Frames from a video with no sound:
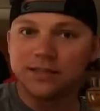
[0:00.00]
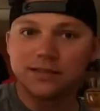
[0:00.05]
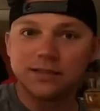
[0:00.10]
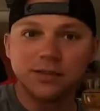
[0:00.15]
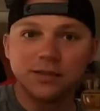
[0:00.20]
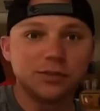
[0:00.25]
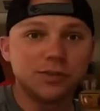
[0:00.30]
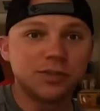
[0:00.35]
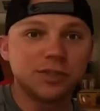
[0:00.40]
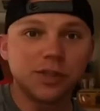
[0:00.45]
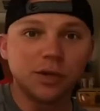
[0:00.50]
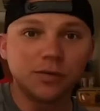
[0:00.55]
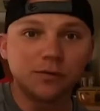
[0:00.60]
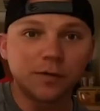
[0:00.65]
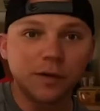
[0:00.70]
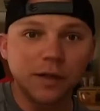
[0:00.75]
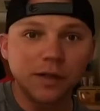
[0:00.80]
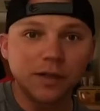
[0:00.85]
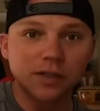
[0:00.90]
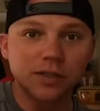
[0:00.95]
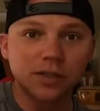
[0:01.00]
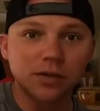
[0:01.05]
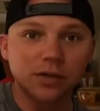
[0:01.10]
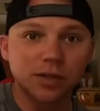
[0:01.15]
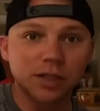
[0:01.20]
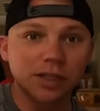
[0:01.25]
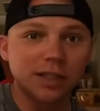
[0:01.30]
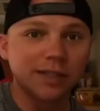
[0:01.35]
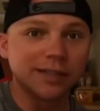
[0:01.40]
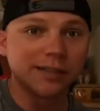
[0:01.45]
Dude, so far so
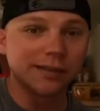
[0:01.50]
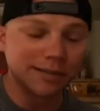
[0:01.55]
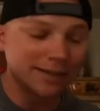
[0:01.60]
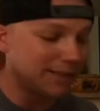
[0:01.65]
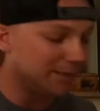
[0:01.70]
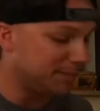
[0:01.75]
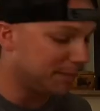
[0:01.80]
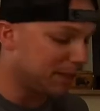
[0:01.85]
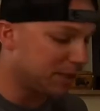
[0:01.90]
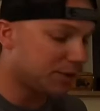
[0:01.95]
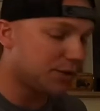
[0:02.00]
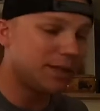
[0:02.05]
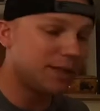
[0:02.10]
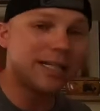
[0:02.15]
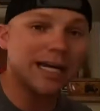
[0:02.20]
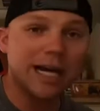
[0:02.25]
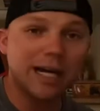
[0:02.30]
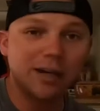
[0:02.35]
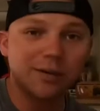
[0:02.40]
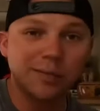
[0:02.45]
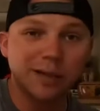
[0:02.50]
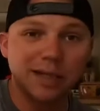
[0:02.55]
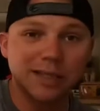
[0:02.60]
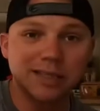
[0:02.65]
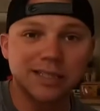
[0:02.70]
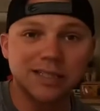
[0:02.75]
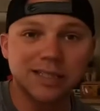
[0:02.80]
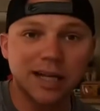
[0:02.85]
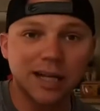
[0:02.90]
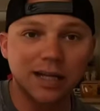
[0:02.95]
good. Mystery Tackle
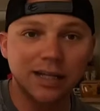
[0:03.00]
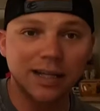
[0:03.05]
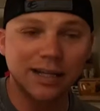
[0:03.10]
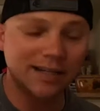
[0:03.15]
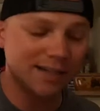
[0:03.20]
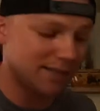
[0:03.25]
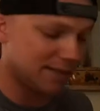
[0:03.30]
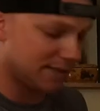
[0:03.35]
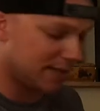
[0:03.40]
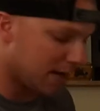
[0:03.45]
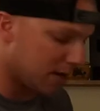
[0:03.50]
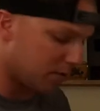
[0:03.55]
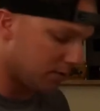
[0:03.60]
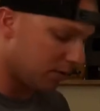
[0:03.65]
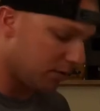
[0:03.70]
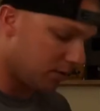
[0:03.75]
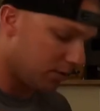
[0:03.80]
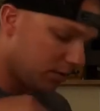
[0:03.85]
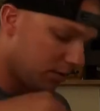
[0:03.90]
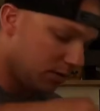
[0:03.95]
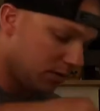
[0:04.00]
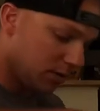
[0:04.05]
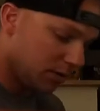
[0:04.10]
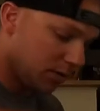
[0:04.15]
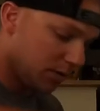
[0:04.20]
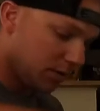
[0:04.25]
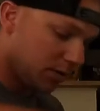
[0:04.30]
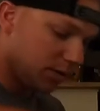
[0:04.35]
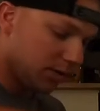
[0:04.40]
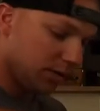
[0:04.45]
Box is not letting us down.
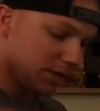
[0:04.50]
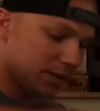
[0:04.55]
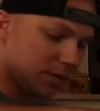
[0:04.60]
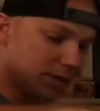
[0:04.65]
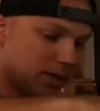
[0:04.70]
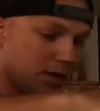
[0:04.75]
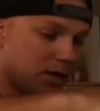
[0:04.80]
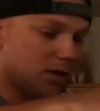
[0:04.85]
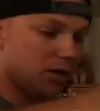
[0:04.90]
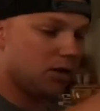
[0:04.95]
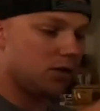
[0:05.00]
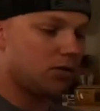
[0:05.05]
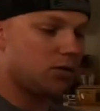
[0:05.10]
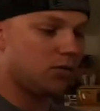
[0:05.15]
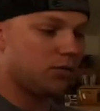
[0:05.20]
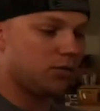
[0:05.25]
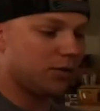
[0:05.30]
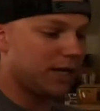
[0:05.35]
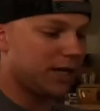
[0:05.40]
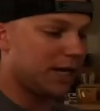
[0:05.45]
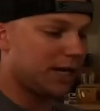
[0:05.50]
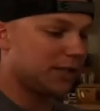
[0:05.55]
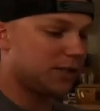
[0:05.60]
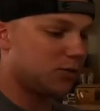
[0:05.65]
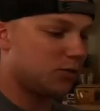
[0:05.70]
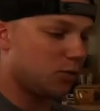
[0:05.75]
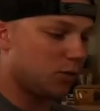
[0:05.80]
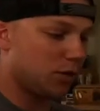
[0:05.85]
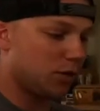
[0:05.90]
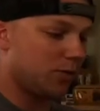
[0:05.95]
Let's go the next
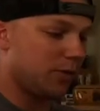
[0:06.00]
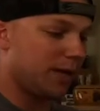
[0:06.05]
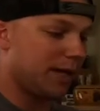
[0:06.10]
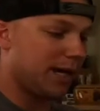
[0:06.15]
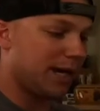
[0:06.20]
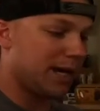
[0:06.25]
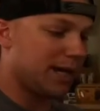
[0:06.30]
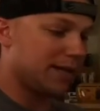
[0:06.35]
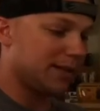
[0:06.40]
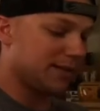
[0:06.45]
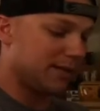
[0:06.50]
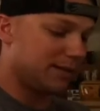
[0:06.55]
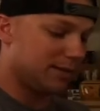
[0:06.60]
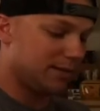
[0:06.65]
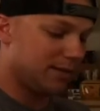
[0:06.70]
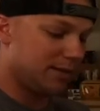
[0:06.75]
one. We got,